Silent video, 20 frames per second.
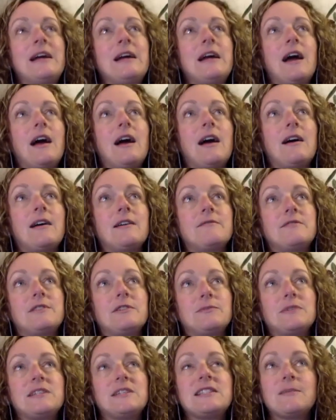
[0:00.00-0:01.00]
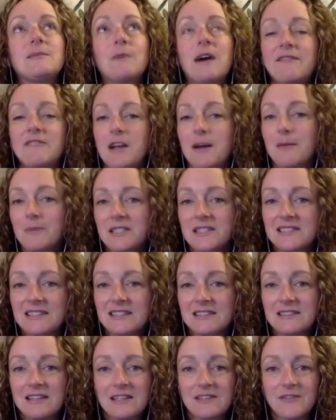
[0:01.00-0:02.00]
the reason why I've not been
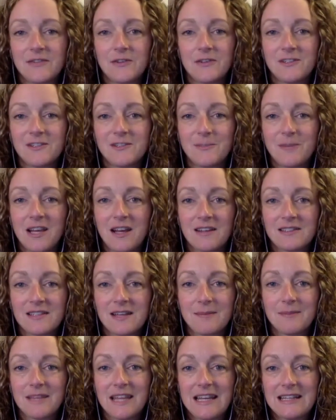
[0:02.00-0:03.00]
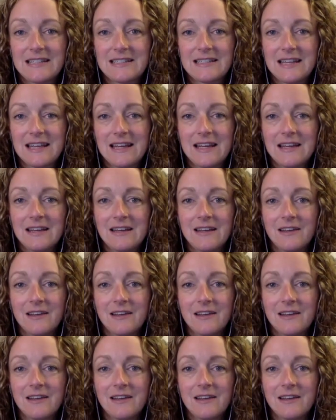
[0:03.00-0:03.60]
successful is because I'm lazy,